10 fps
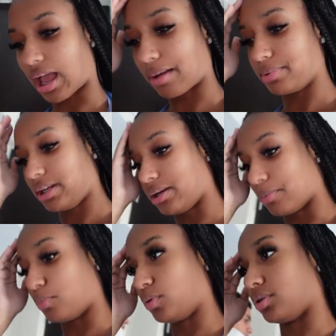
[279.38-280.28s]
I've been
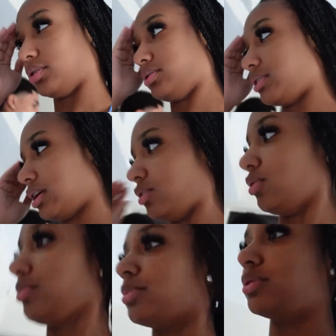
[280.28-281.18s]
eating more than normal.